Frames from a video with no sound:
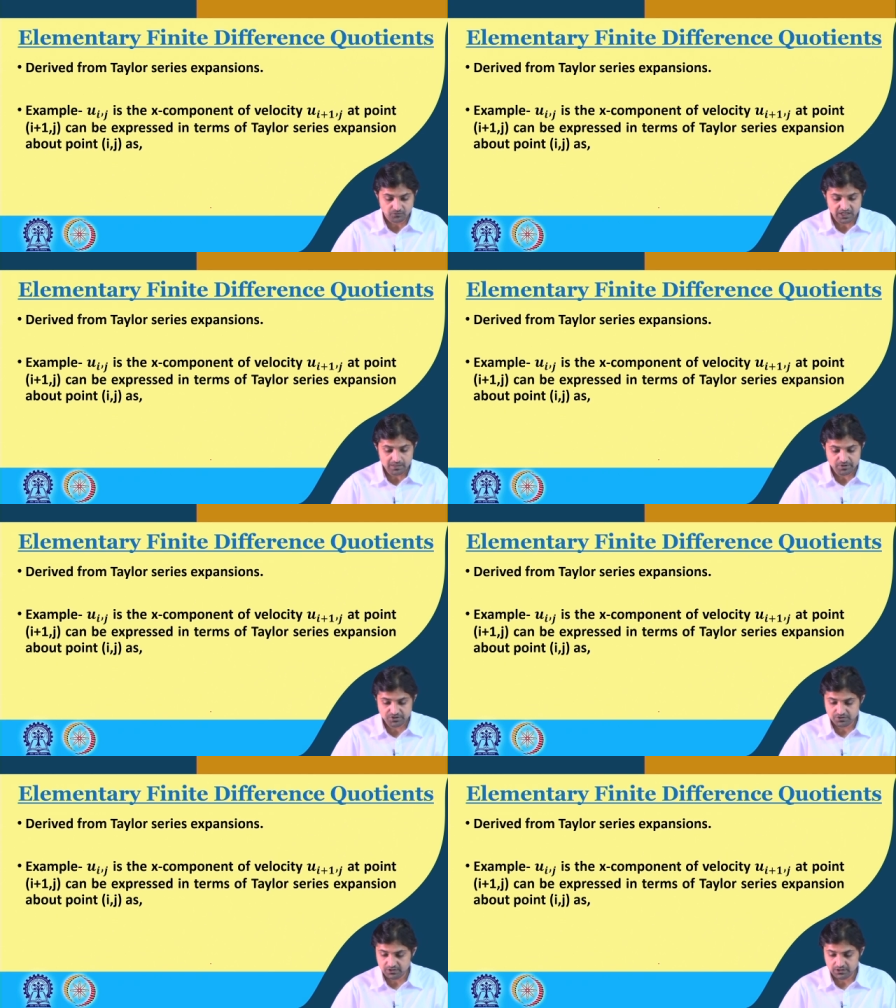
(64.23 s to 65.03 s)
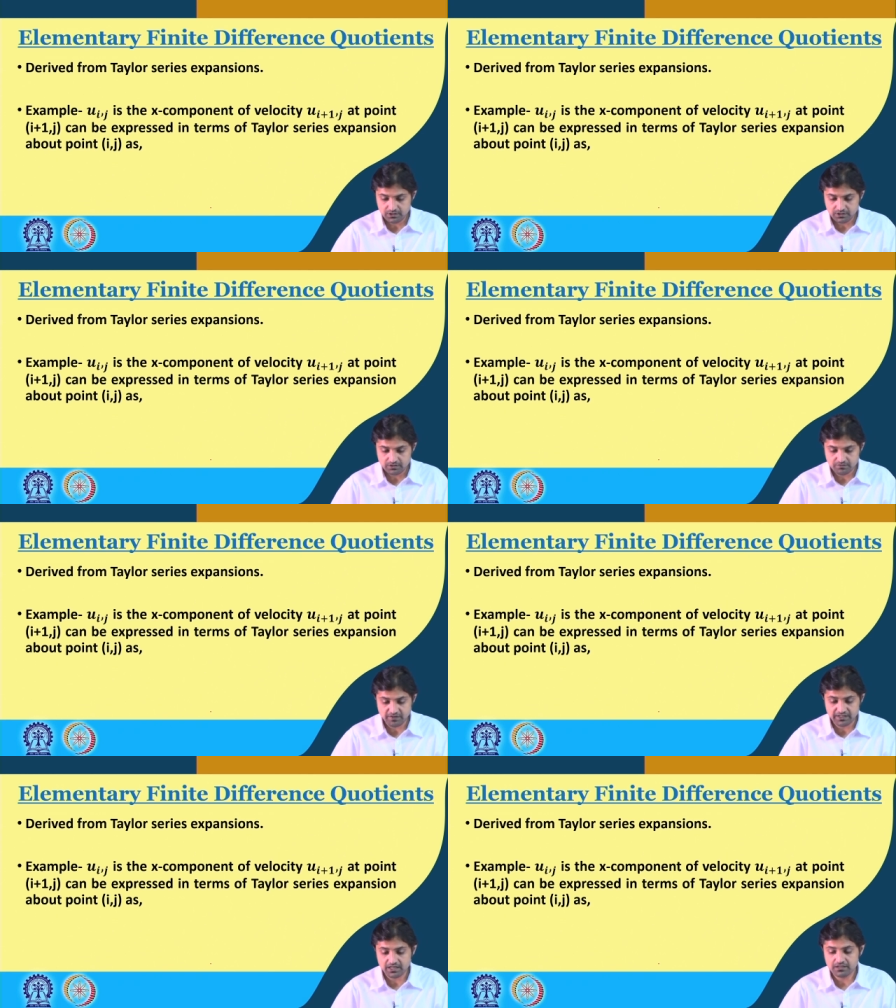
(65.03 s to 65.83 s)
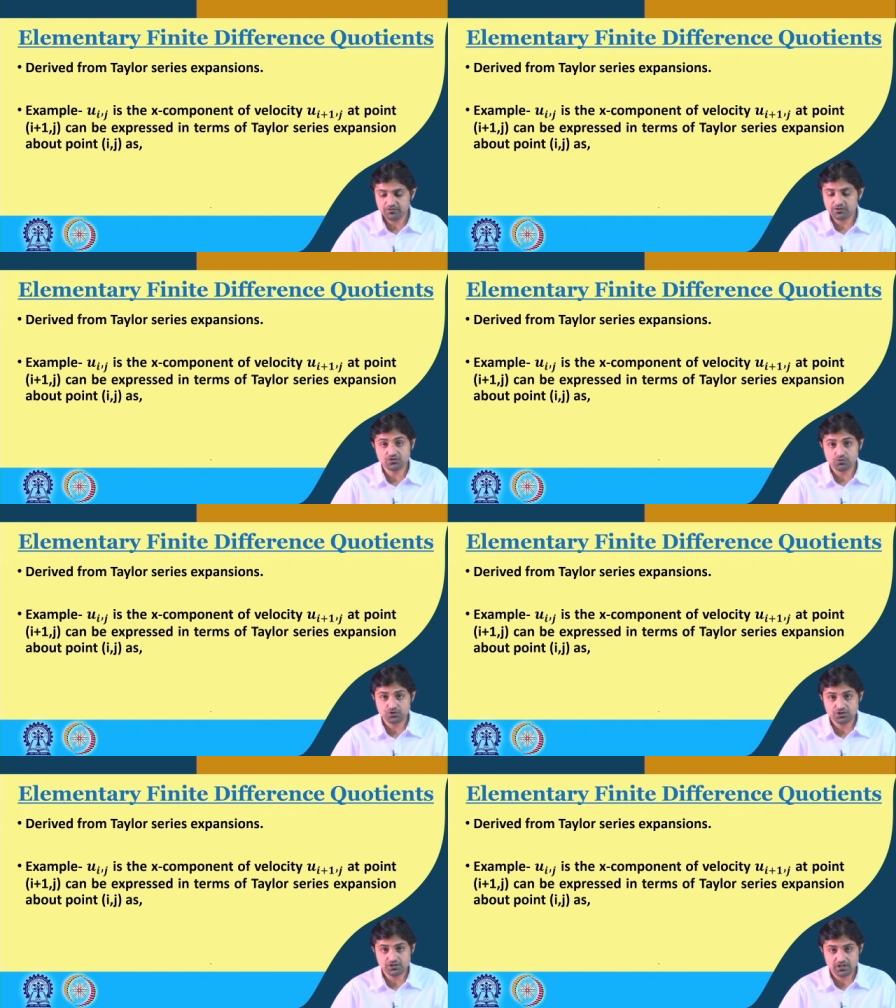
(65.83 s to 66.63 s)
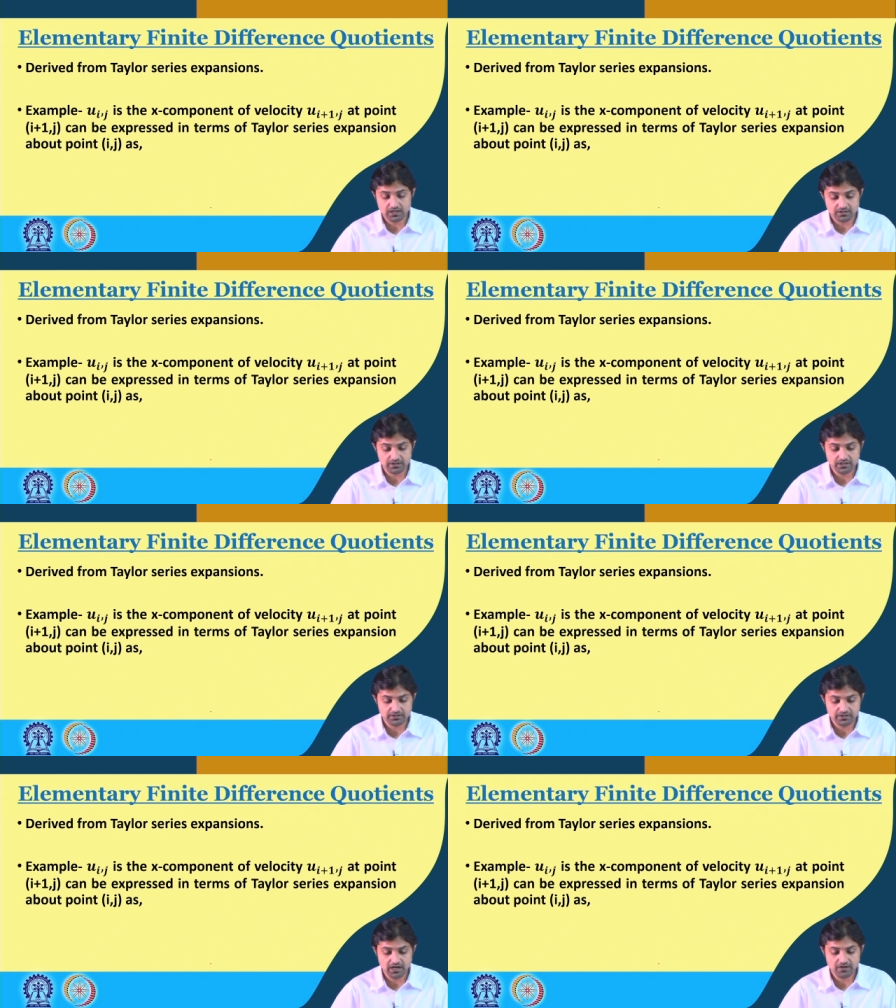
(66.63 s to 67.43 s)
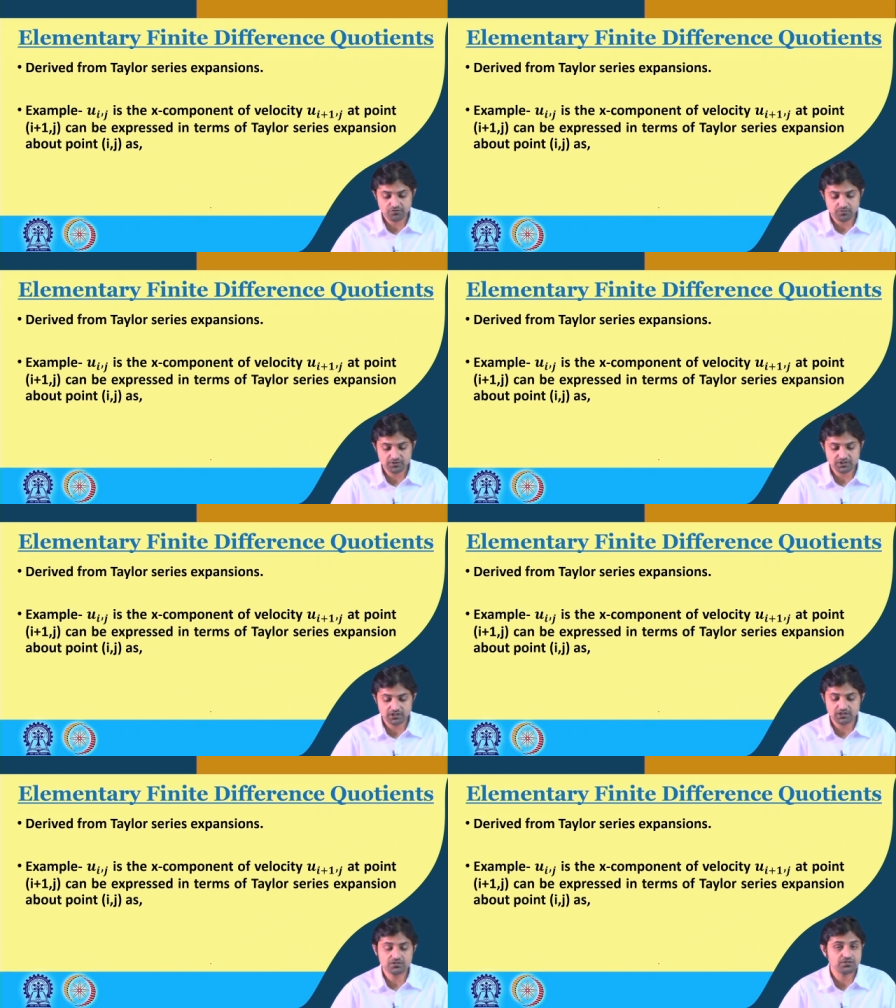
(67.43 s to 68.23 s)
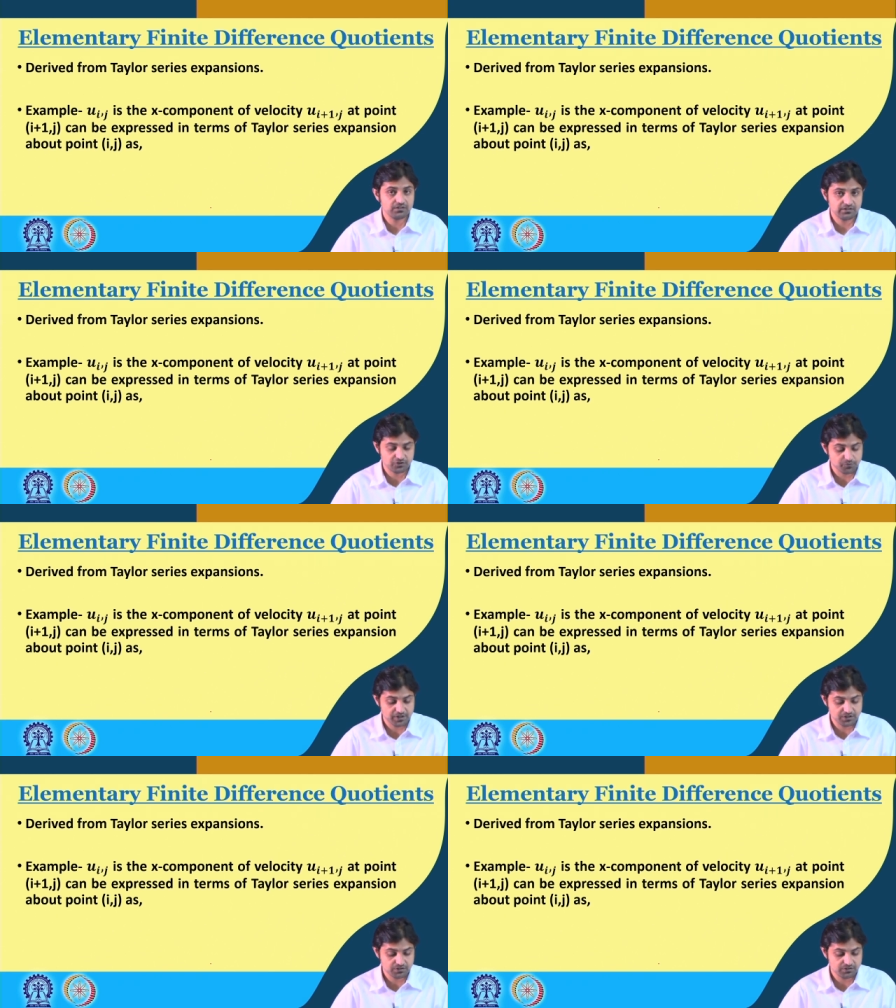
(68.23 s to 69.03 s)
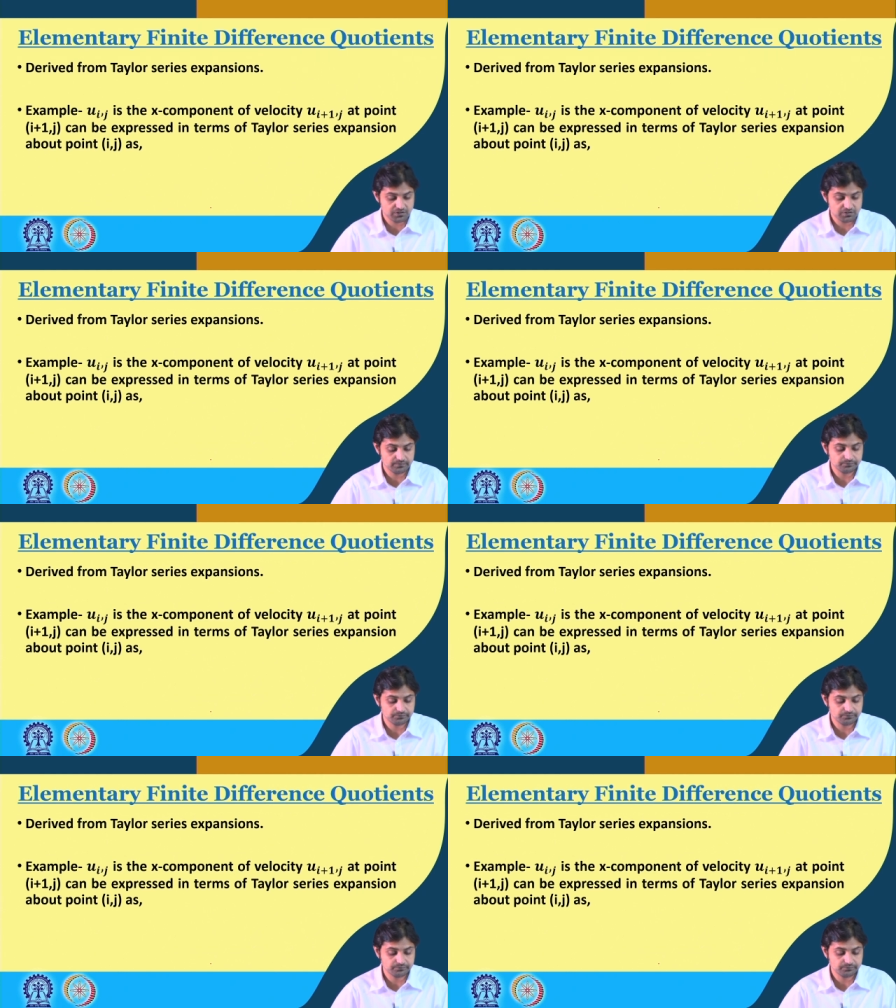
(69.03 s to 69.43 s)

the elementary finite difference quotients are real, derived from the Taylor series expansions.